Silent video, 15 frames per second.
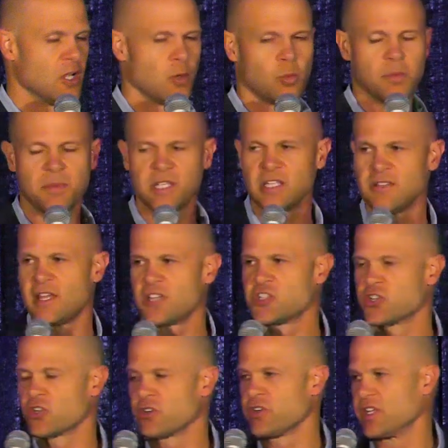We begin that
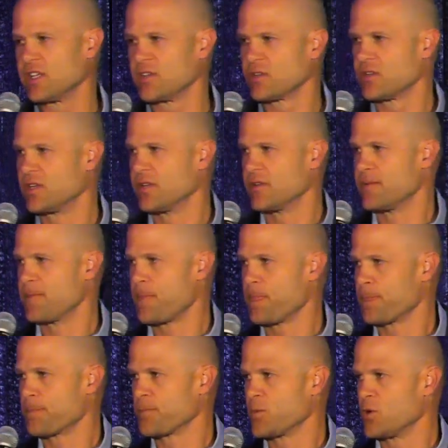journey,
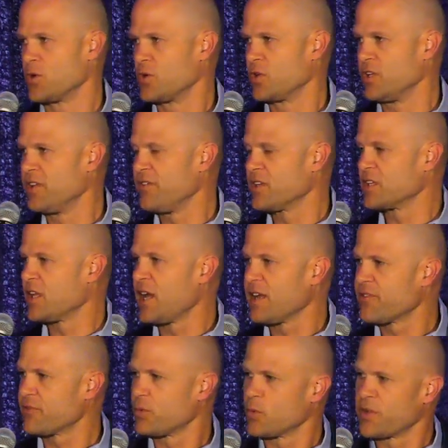living
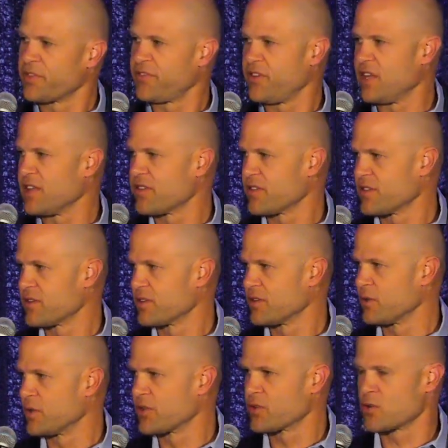life with faith
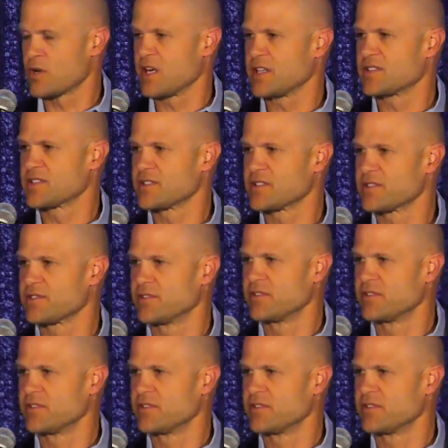with Christ.